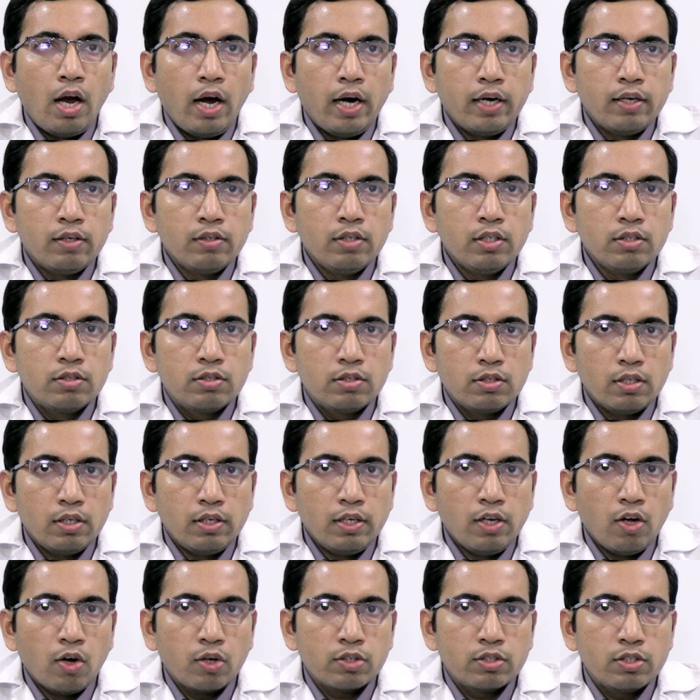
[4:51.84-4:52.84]
and this
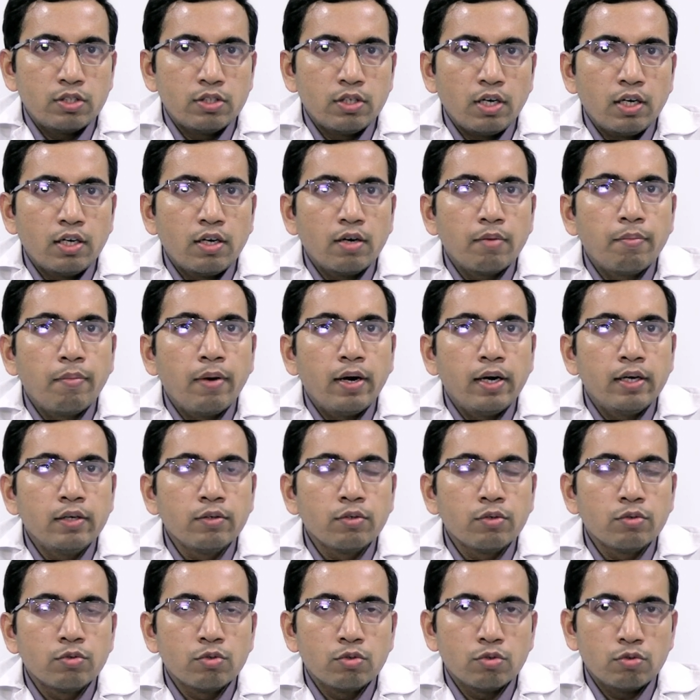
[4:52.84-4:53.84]
deoxygenated
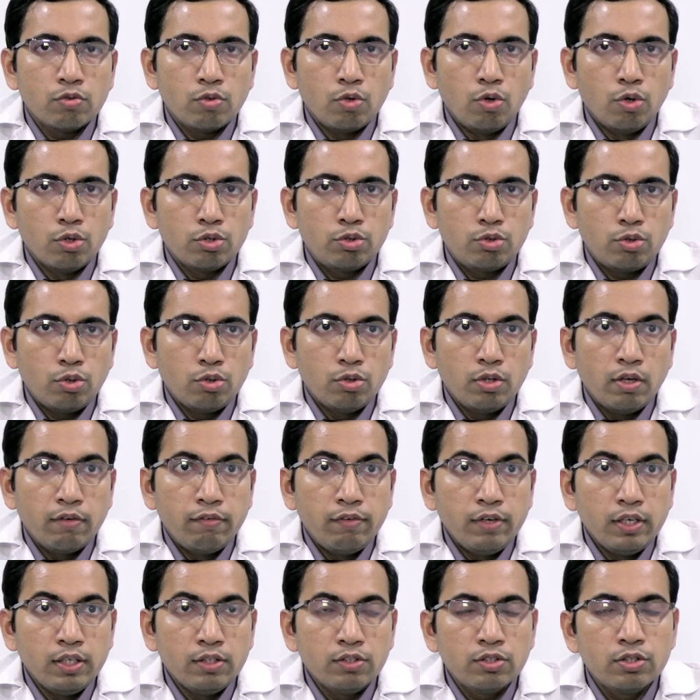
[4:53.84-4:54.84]
blood goes through
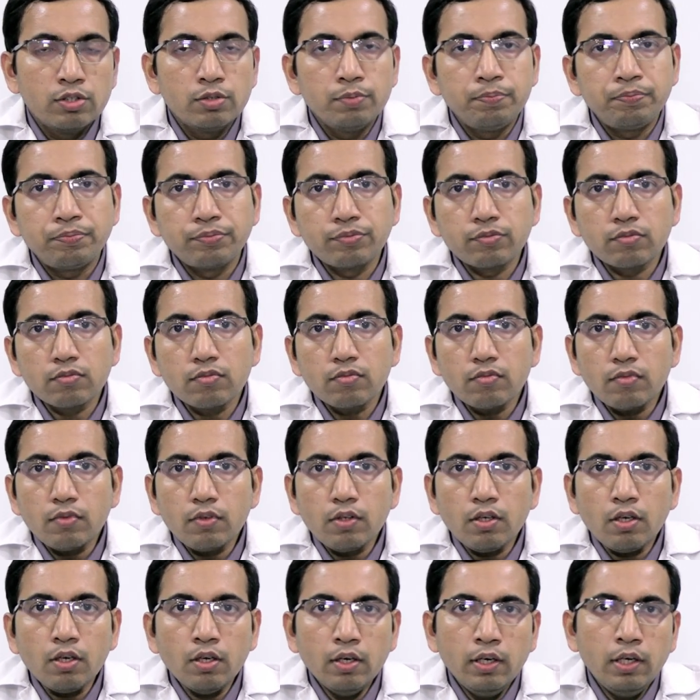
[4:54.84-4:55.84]
the veins
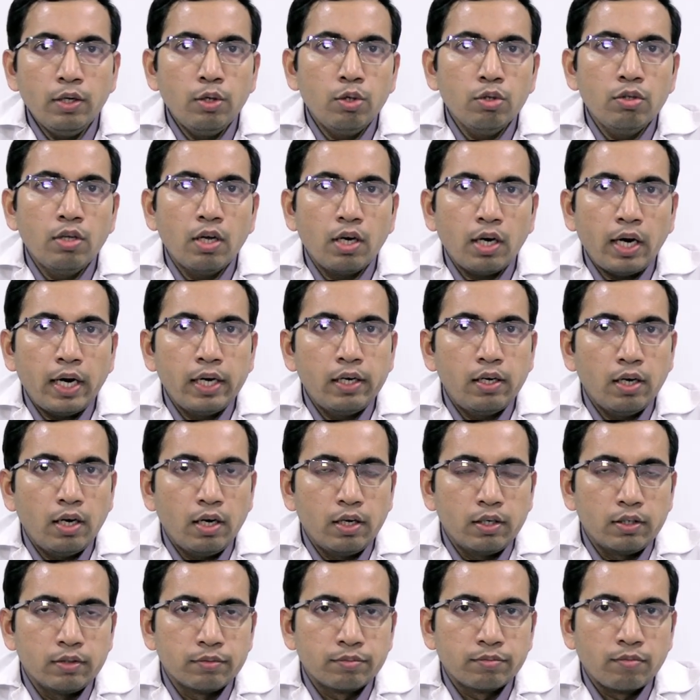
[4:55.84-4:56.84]
into the right
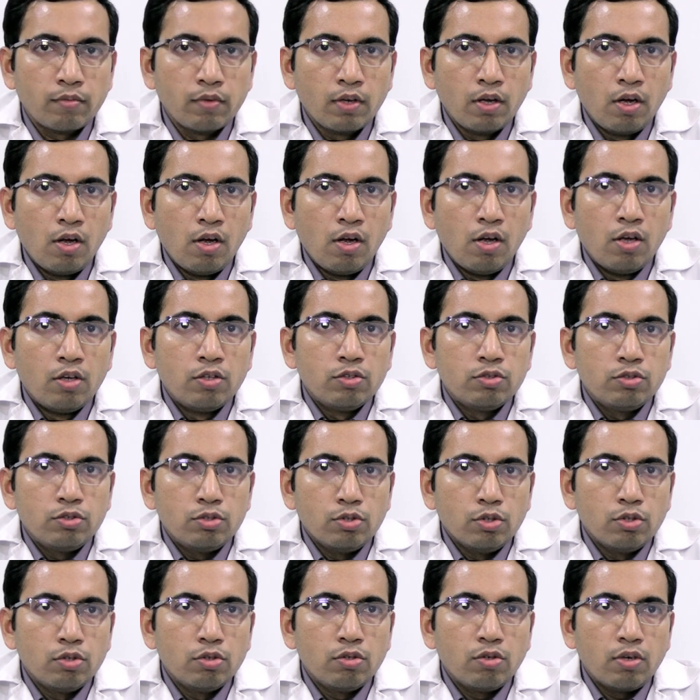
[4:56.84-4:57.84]
heart
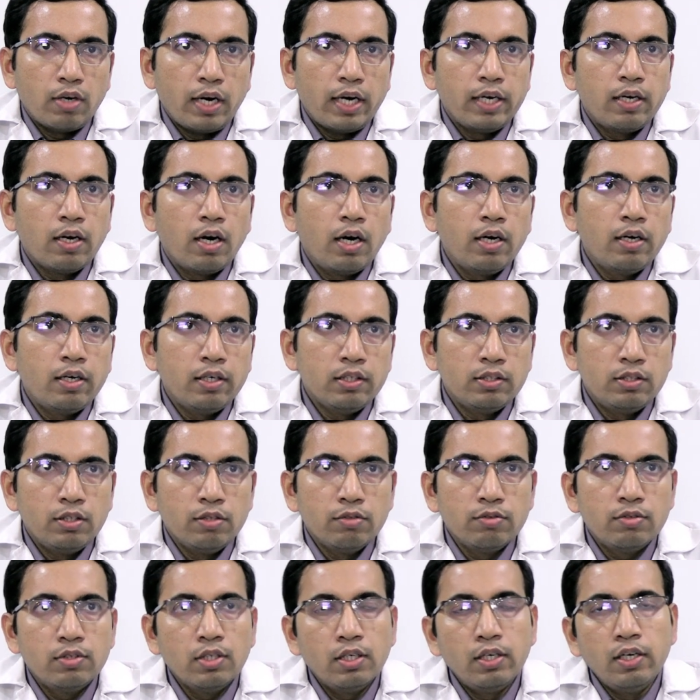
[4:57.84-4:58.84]
so right heart
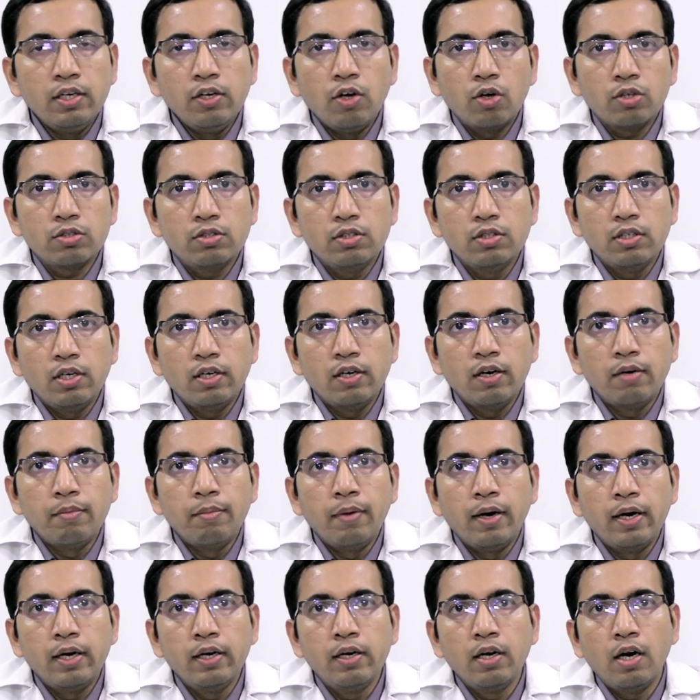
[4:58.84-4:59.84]
receives the
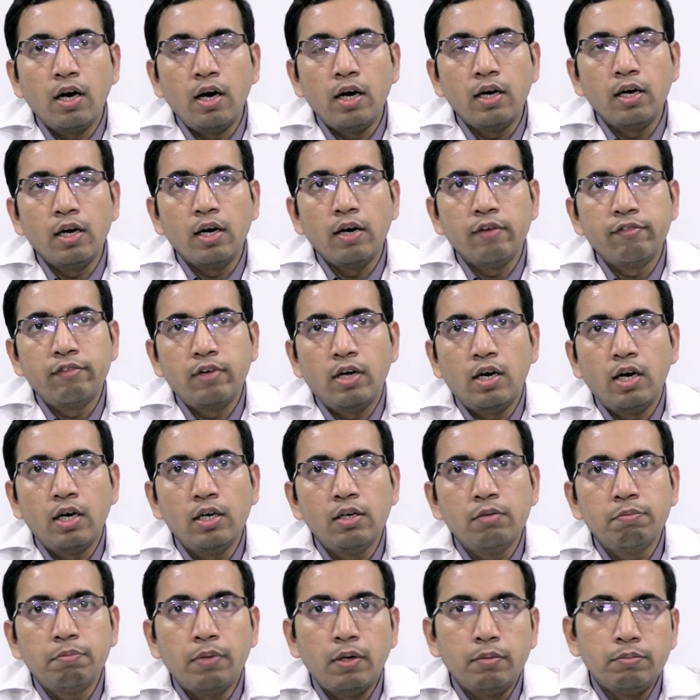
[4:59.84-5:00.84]
deoxygenated blood and left
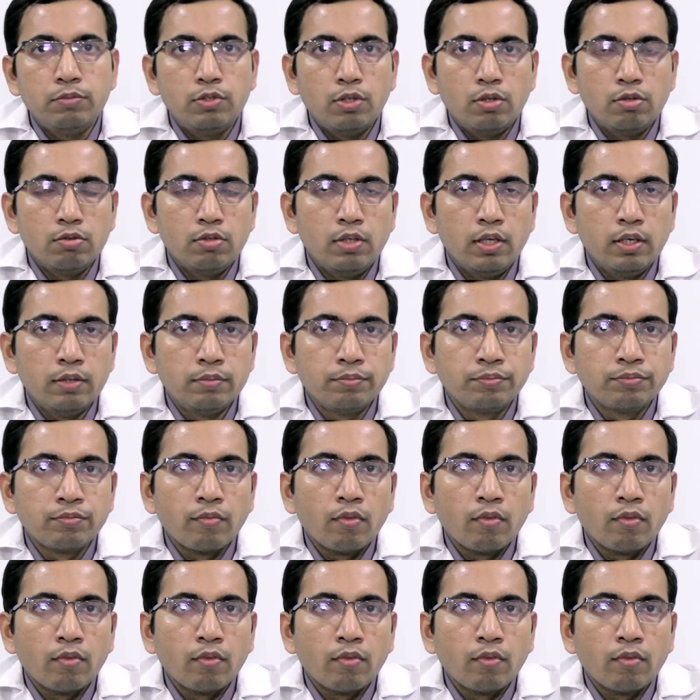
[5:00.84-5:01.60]
heart pumps out the